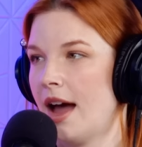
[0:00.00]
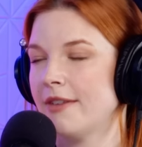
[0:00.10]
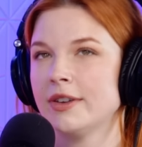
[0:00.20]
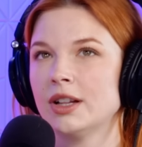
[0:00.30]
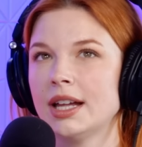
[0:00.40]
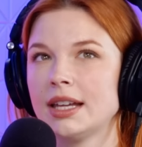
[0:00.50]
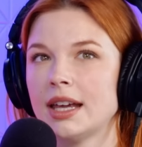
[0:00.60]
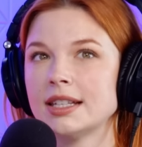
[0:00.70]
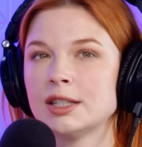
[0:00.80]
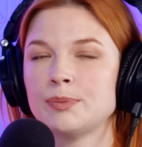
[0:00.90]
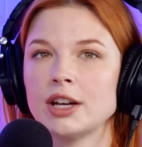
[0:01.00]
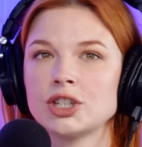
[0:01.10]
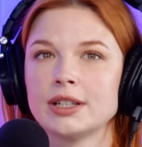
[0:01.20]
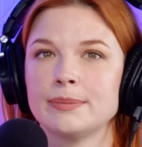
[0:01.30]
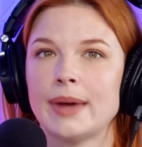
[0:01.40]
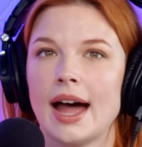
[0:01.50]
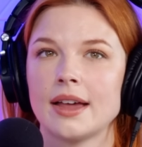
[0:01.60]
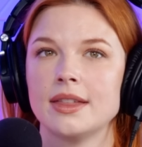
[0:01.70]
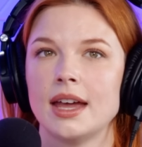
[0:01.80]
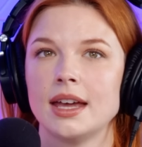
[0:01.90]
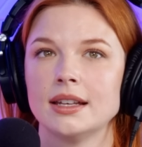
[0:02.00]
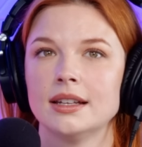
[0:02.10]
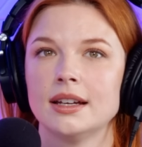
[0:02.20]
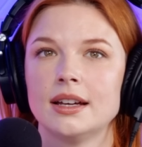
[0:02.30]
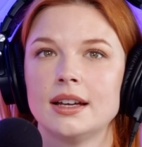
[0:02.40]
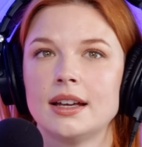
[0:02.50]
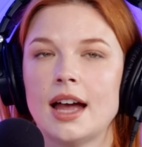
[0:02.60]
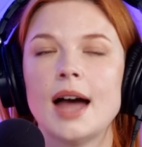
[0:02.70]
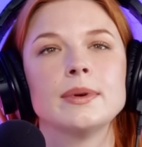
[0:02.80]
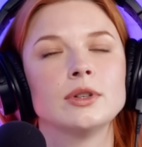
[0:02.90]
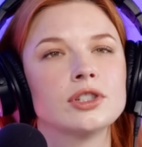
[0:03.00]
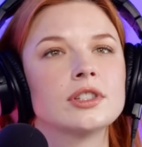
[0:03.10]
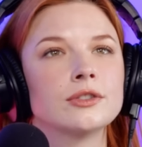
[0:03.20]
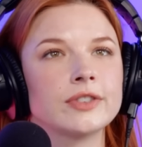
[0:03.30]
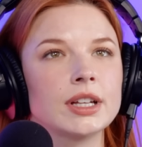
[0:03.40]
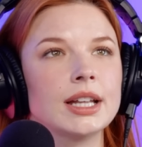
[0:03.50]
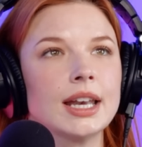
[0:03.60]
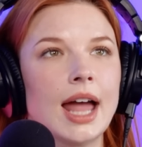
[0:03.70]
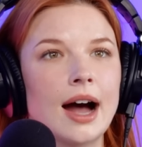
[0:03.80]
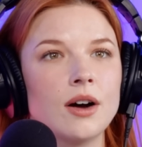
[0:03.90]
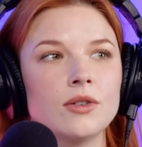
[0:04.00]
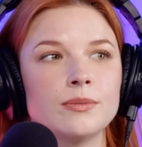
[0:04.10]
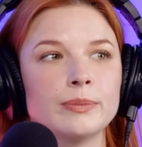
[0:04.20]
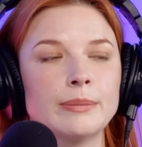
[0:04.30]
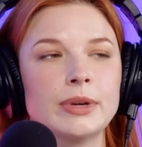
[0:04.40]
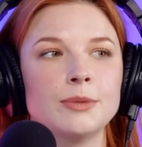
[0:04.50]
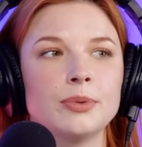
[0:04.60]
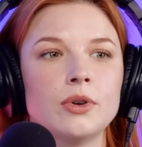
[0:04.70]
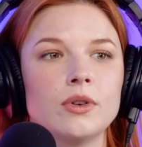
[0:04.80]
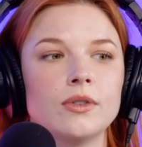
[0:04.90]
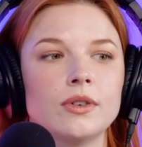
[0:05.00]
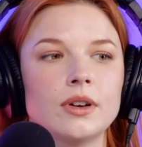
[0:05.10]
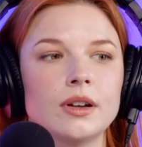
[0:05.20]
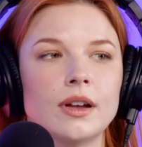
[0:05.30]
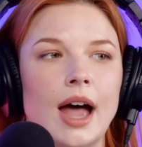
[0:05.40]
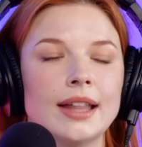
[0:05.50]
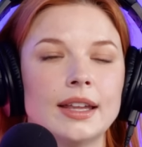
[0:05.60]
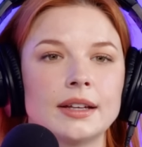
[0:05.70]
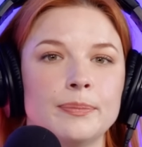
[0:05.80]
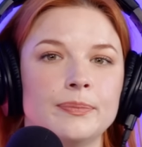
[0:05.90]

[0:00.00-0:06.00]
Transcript: I feel like, especially back then, I mean, you still feel it now, but people had,